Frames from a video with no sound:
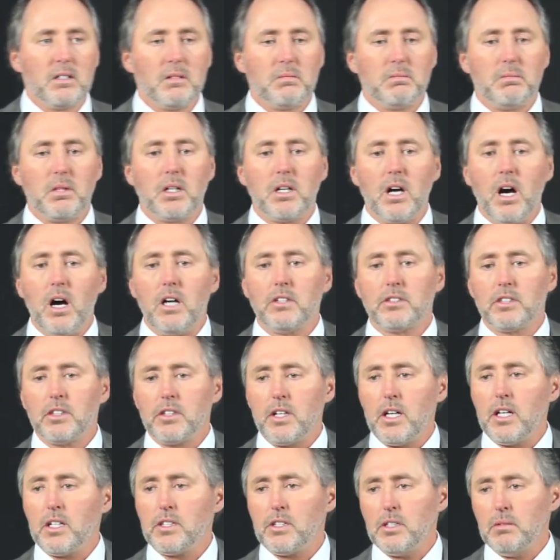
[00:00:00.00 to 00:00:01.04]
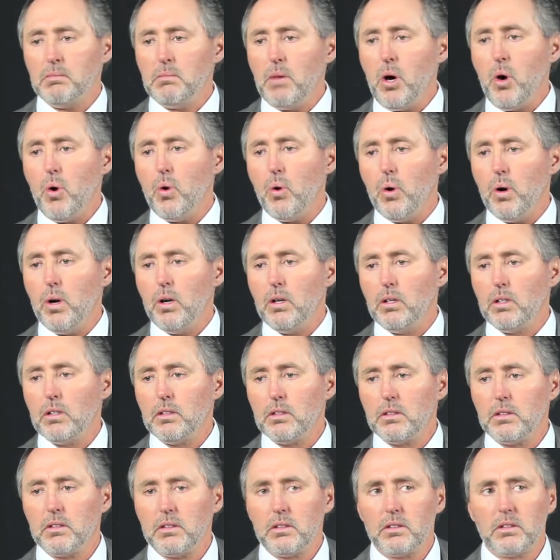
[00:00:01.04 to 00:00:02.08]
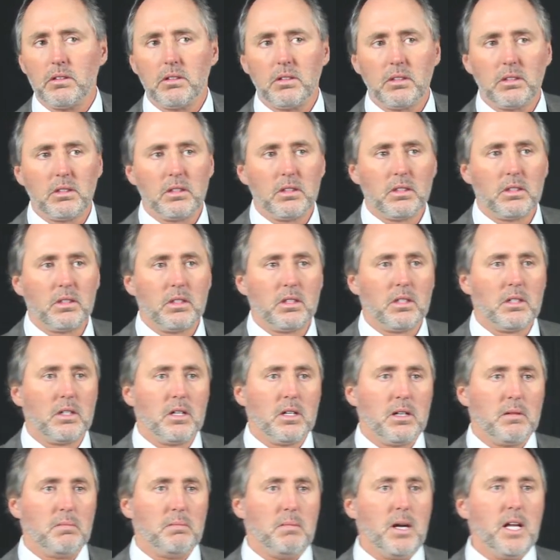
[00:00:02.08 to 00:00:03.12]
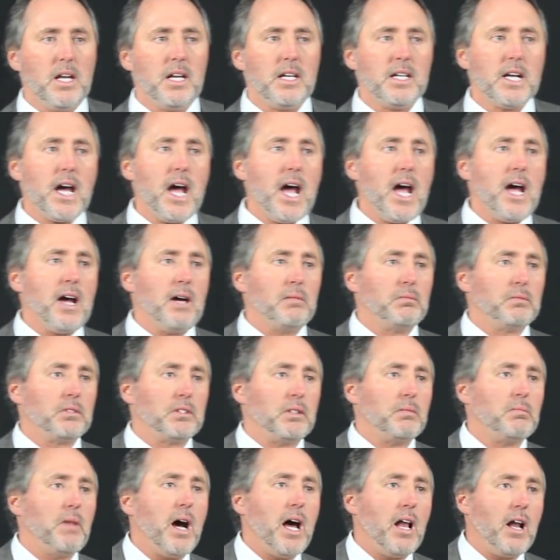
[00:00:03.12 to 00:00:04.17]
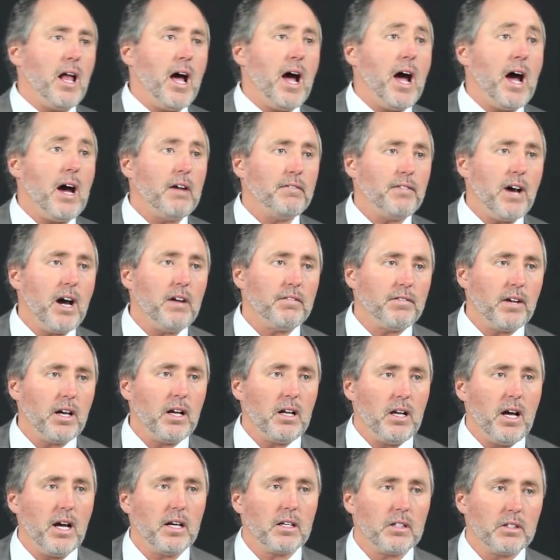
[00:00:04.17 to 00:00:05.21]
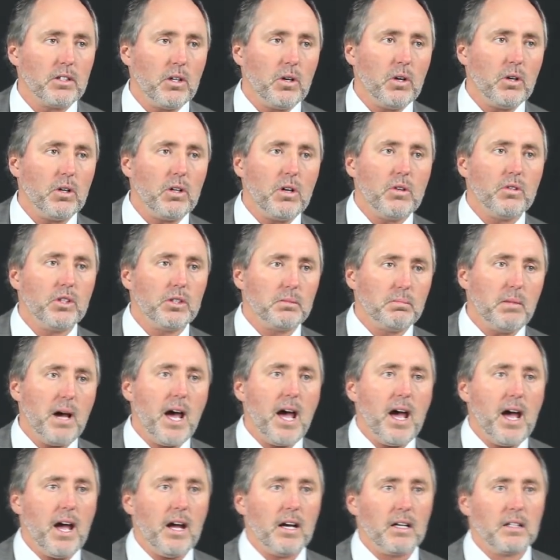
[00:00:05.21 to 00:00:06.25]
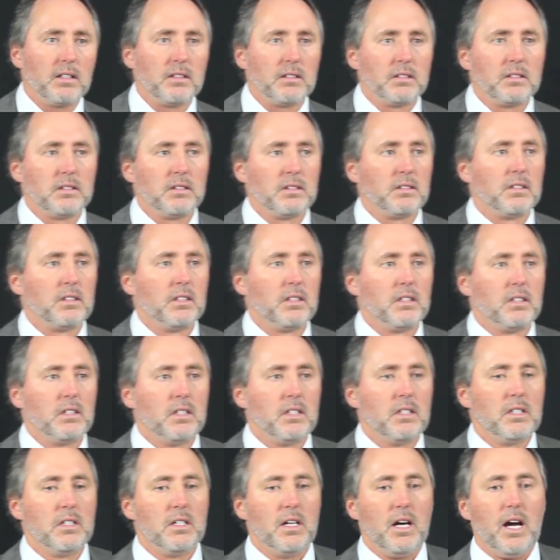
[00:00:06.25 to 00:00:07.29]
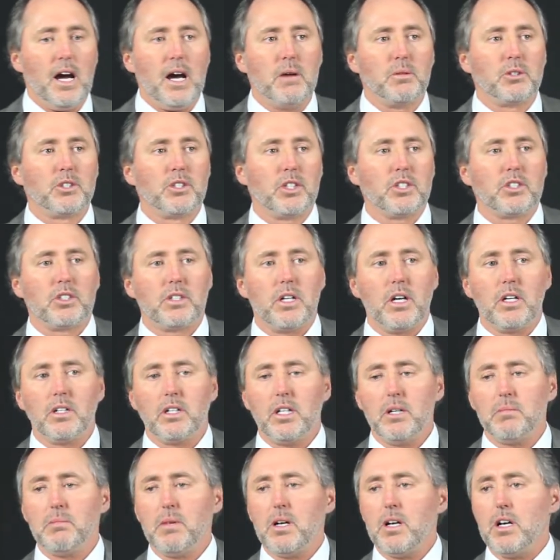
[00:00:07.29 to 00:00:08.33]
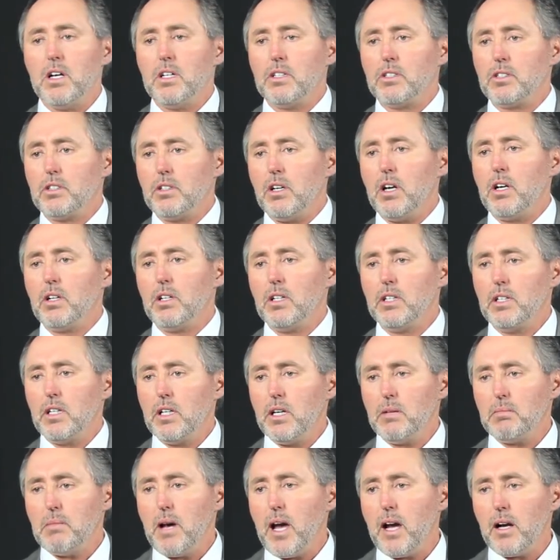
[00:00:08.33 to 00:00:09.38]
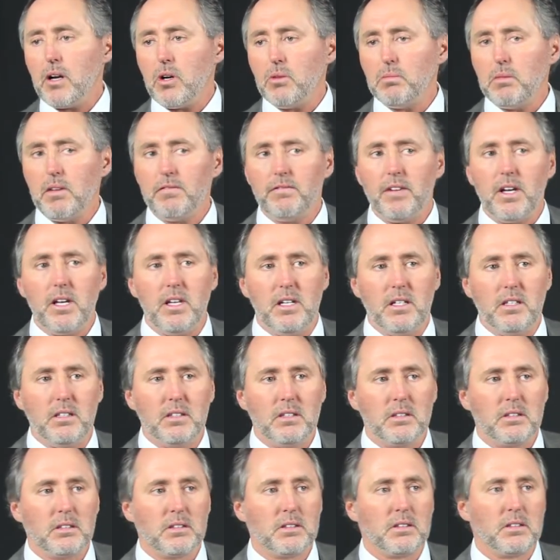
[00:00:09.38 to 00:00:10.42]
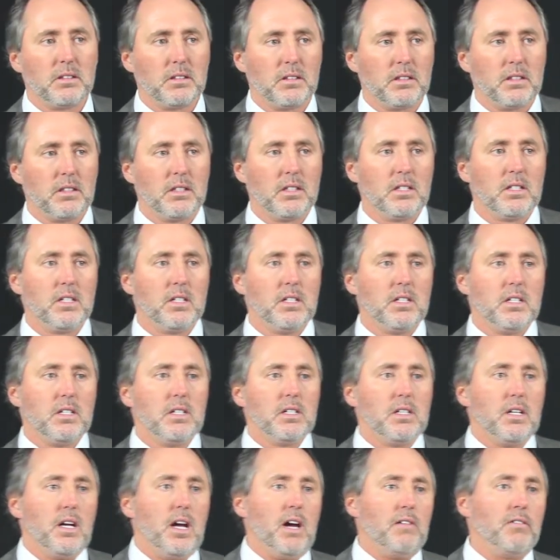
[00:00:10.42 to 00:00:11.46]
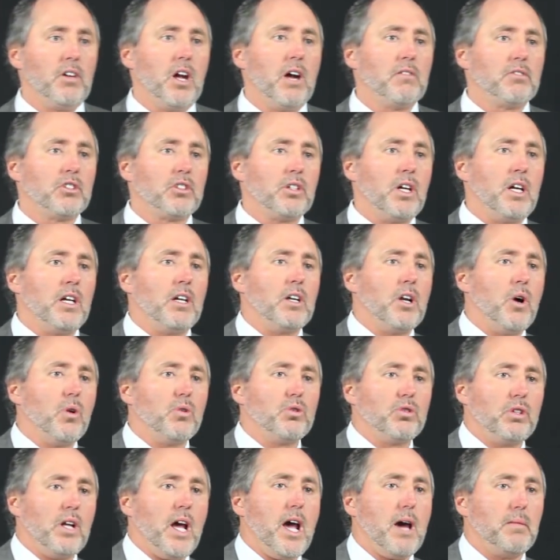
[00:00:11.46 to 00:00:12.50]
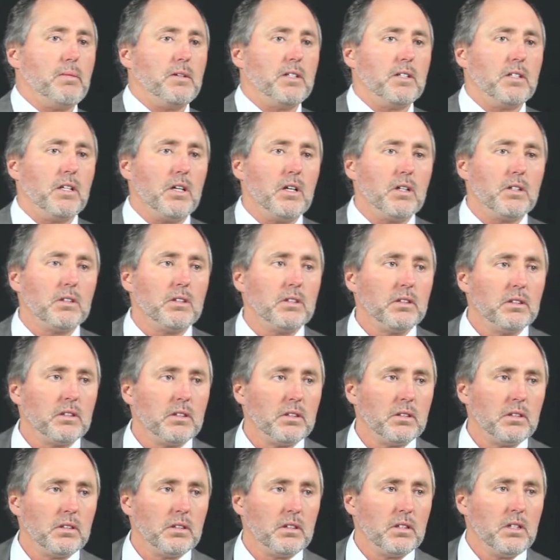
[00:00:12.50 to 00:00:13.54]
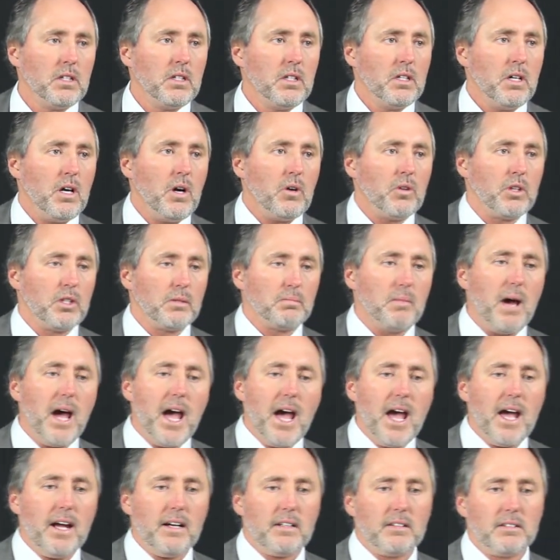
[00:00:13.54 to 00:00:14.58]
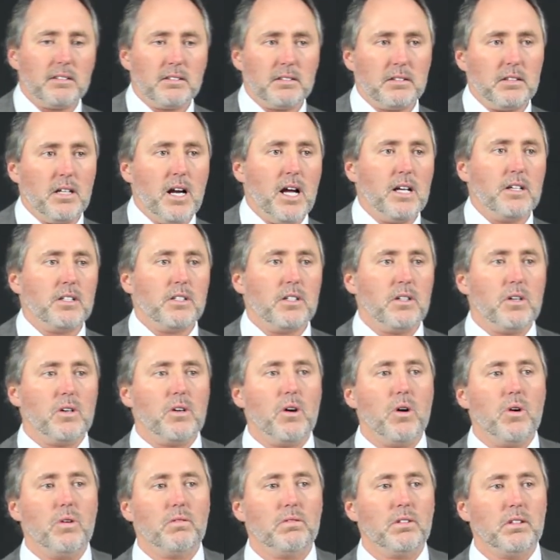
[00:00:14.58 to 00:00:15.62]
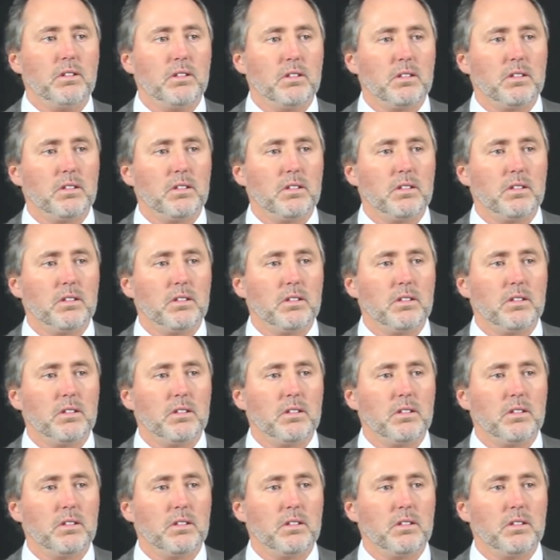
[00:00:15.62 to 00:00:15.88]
Because of this and more, many times in my life I felt like a turtle on his back. I was just stuck in the mud, struggling to get back on my feet. Have you ever seen an old snapping turtle on his back trying to turn over?